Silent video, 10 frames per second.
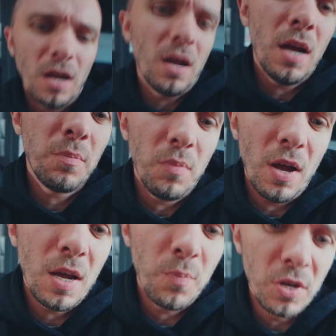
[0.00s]

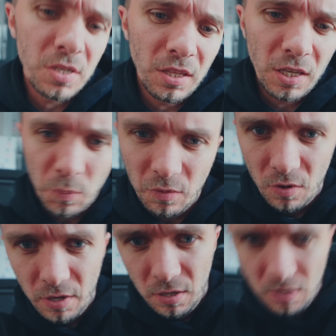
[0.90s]
I personally think it'd be
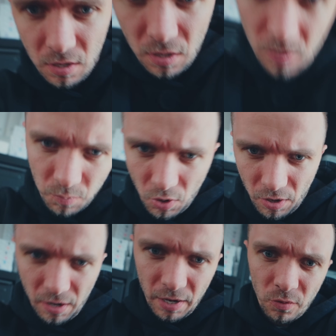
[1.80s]
fine,
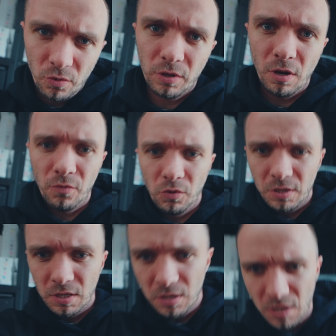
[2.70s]
but I don't want to go through
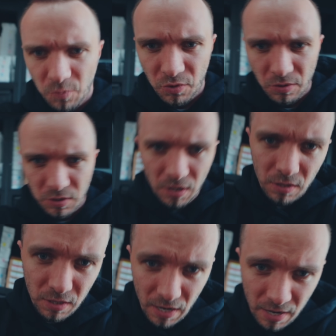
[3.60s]
this entire
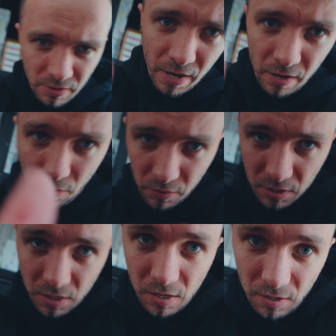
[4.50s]
process and then
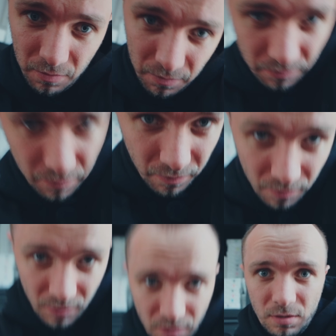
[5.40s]
obviously
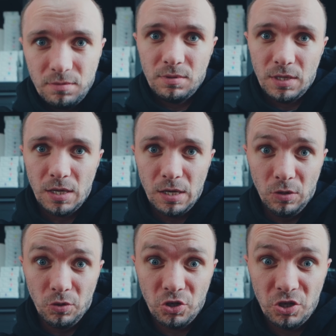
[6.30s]
it
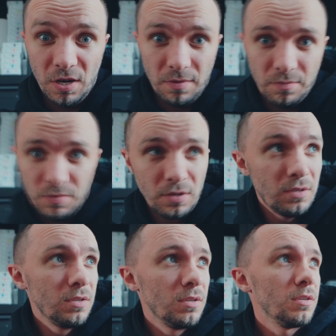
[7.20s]
looks shit.
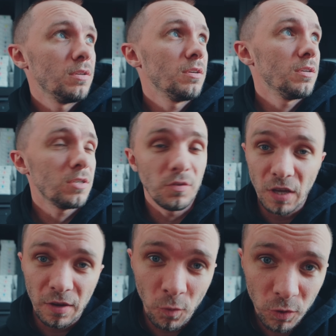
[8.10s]
So if the
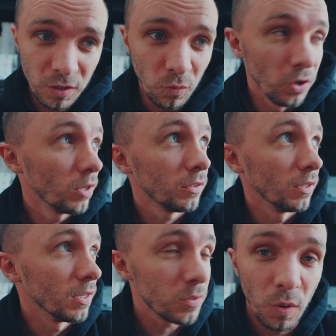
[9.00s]
A4 doesn't work,
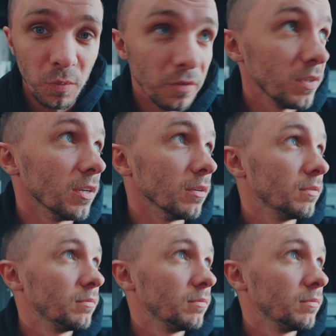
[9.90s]
then this won't be a video.